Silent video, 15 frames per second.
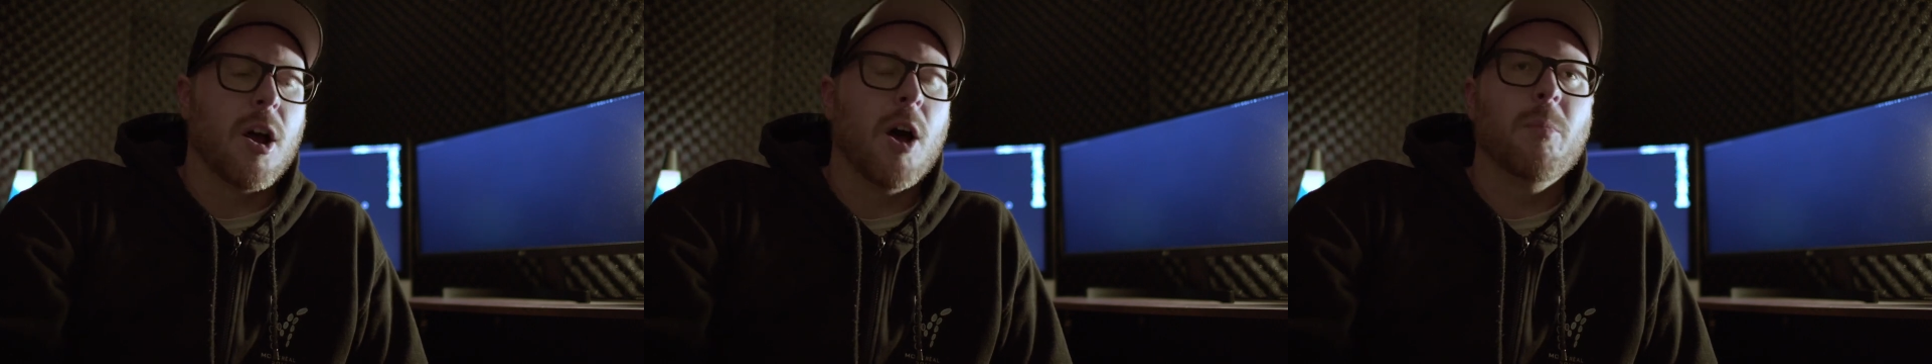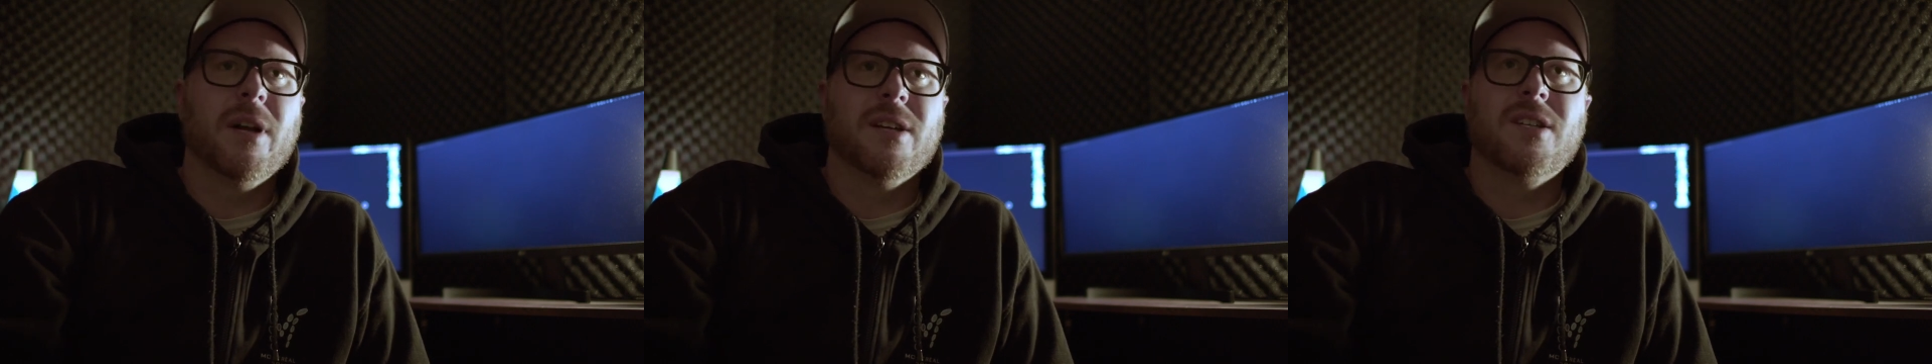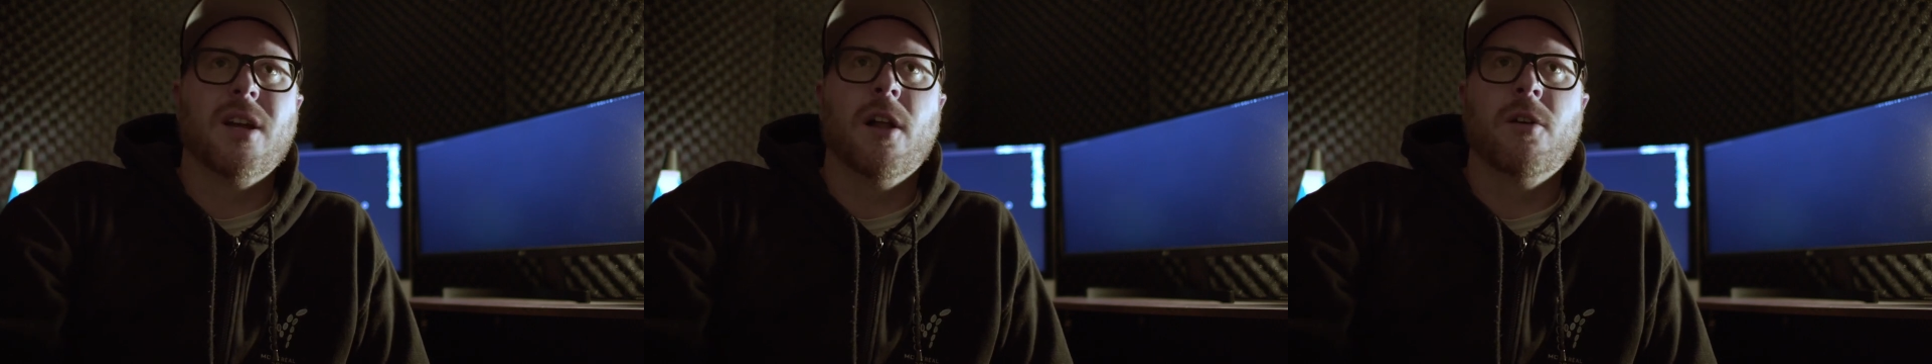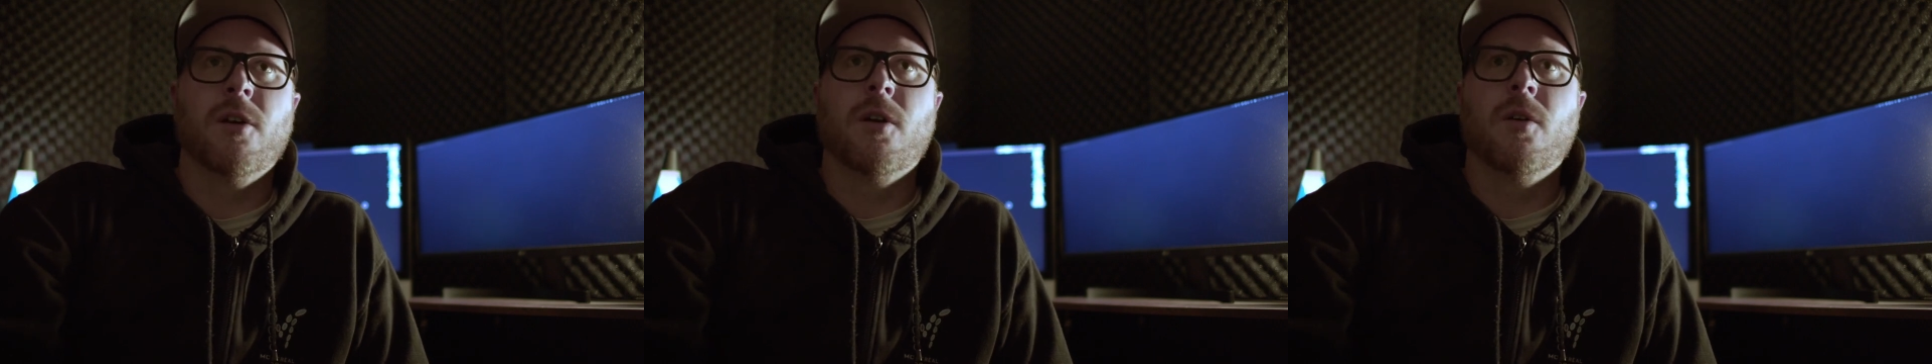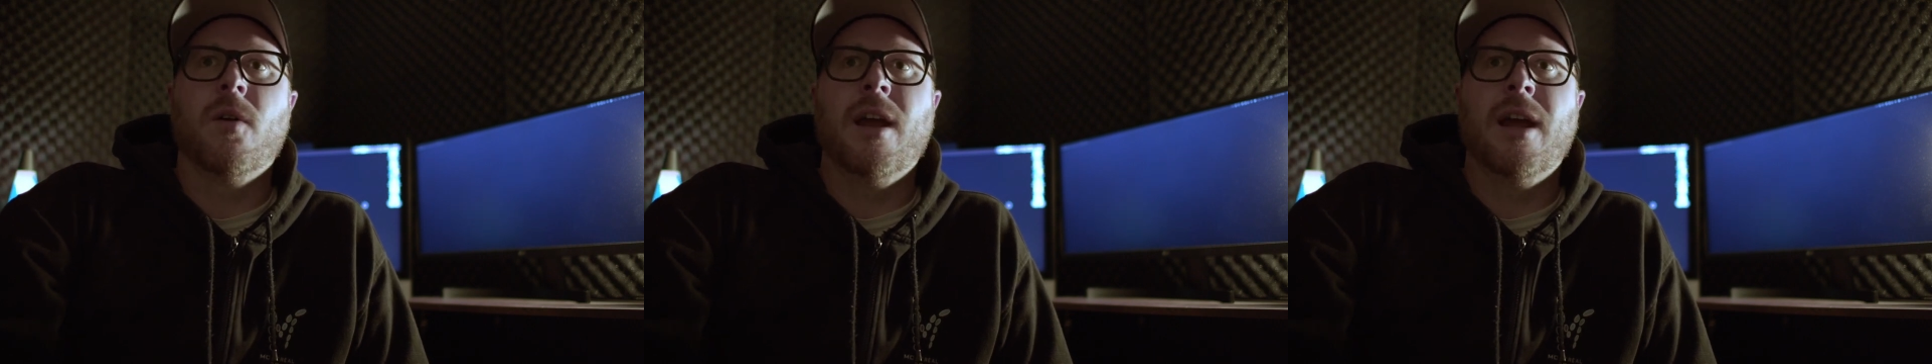complex
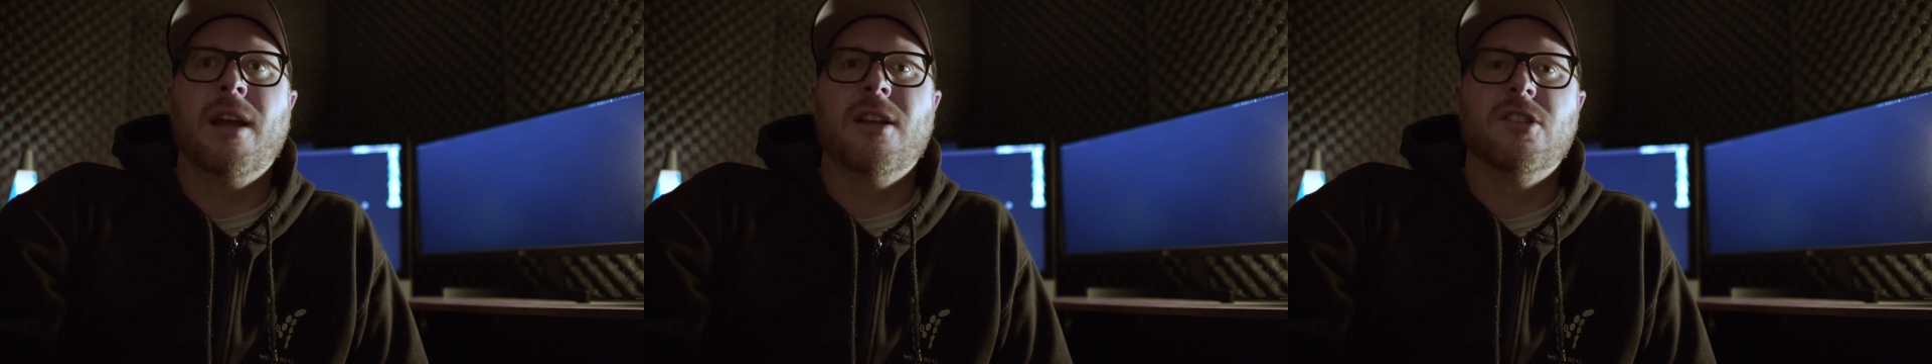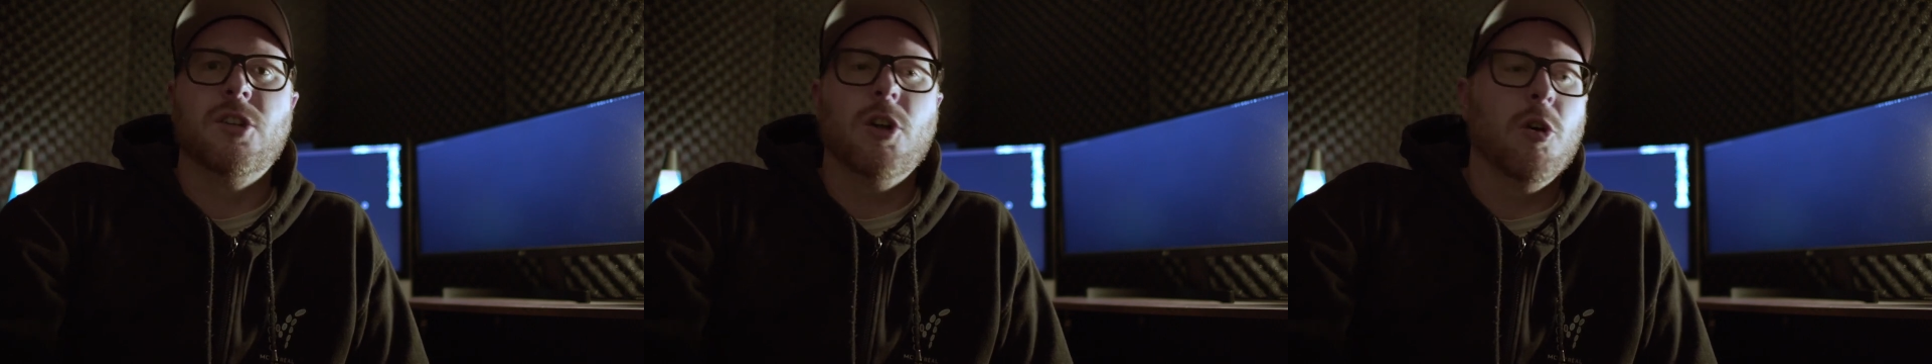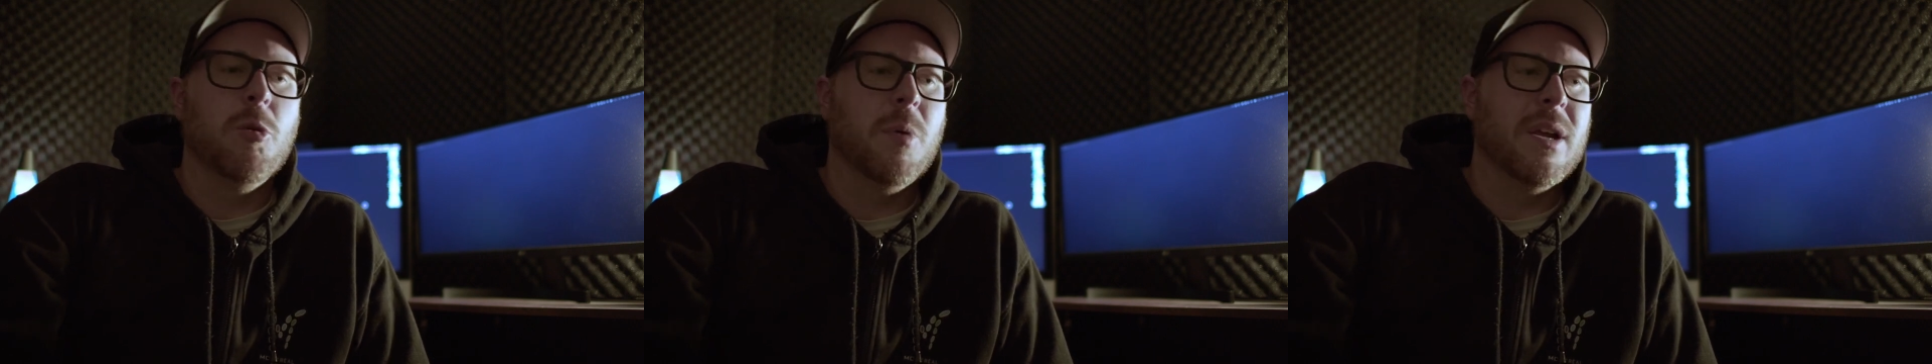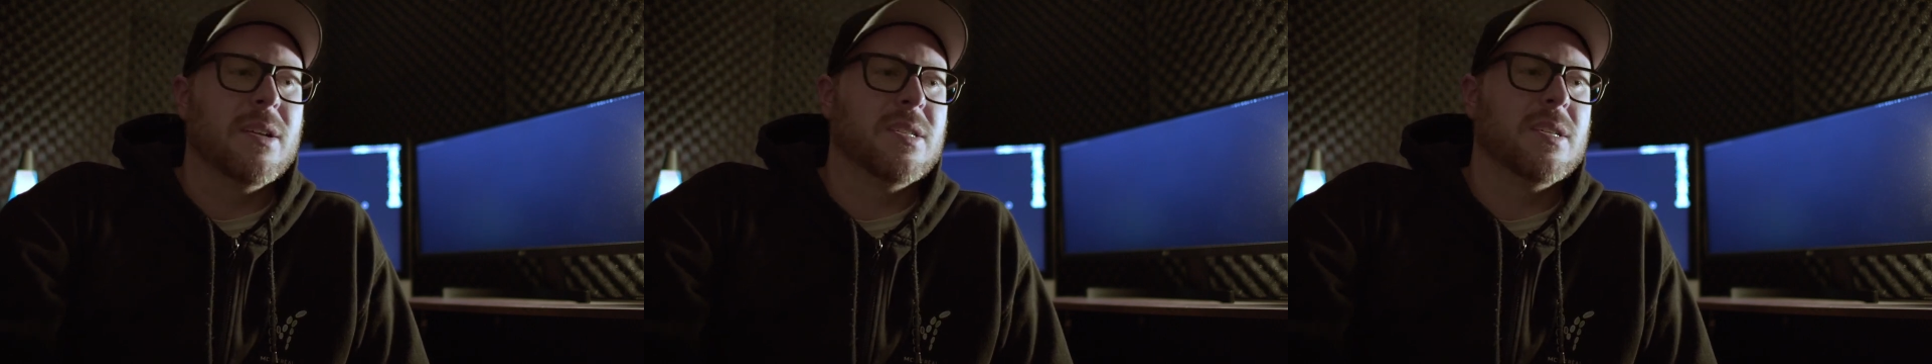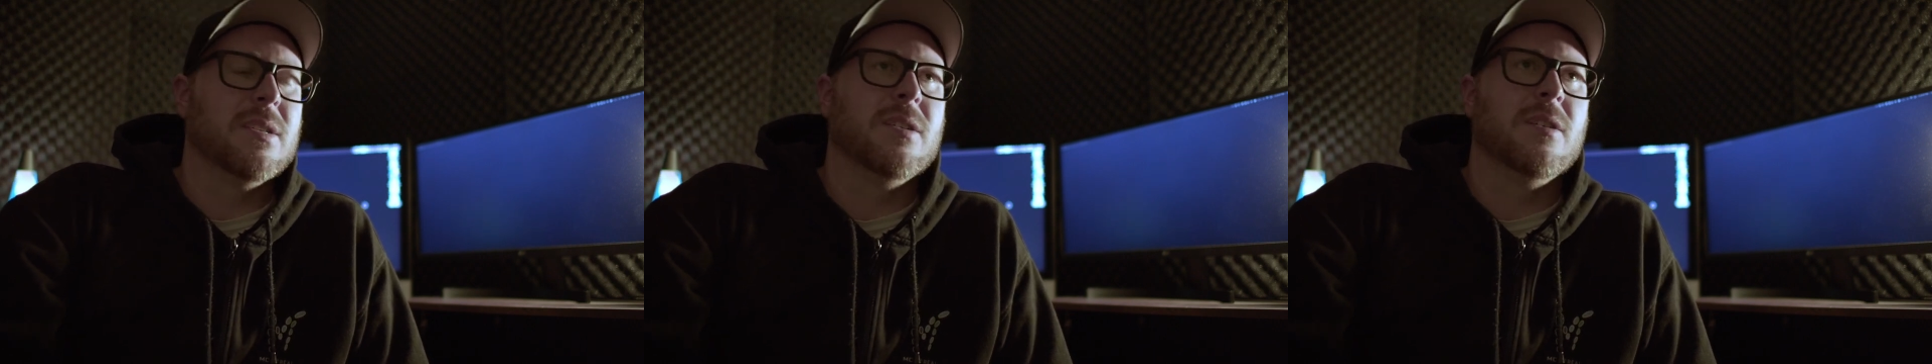color grades,
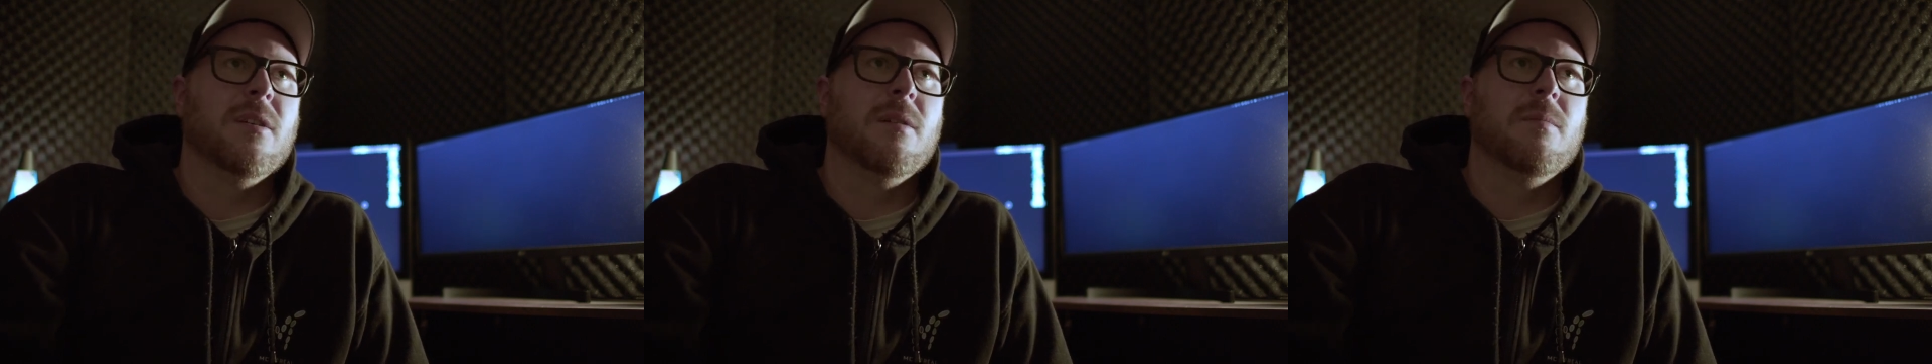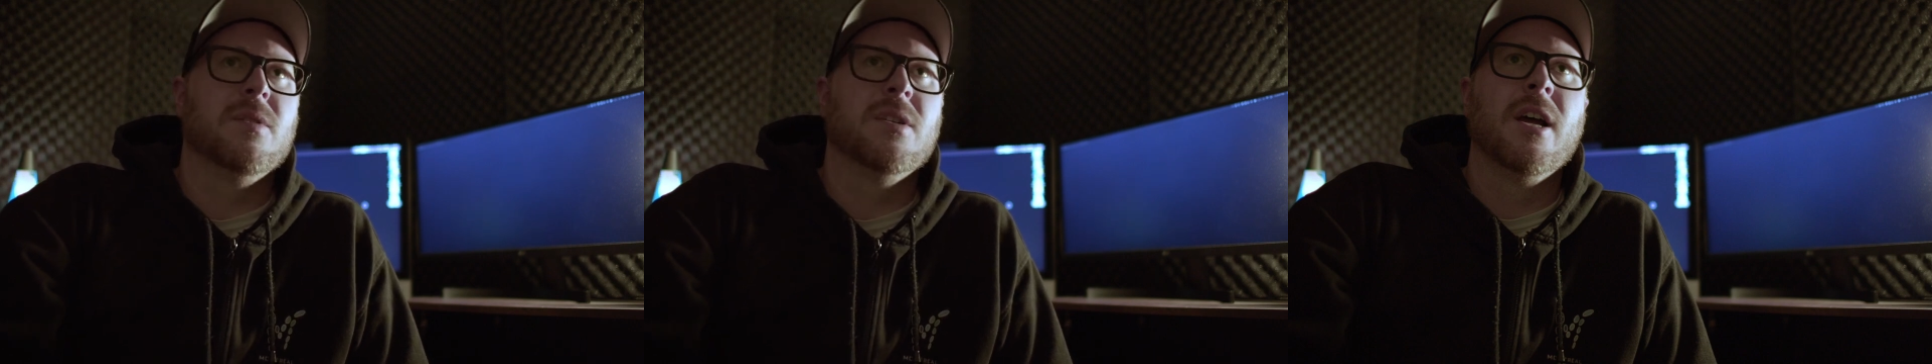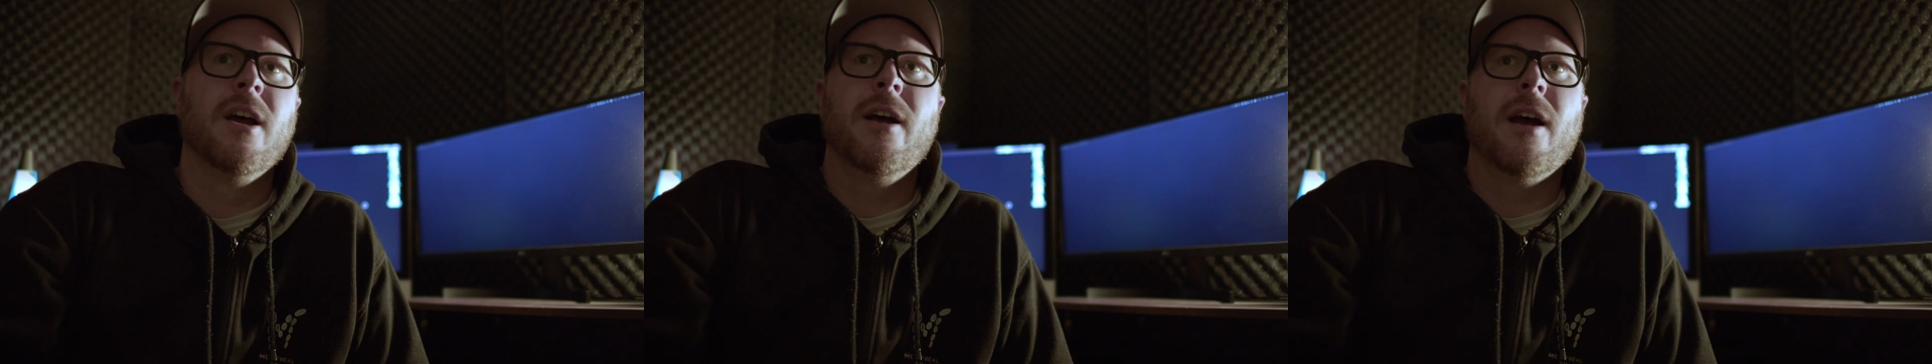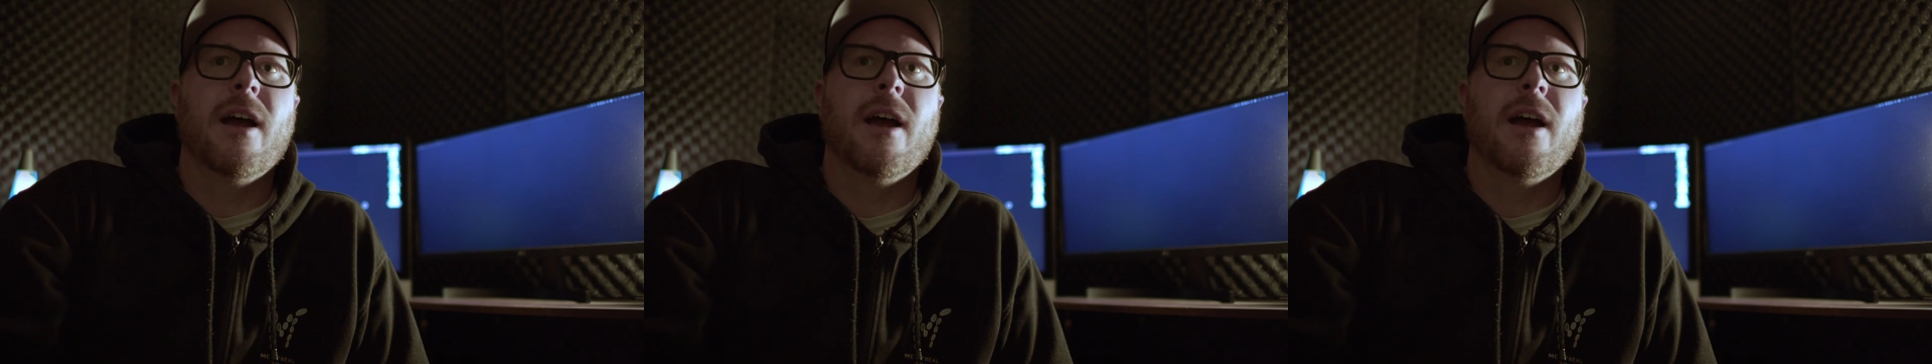node-based systems.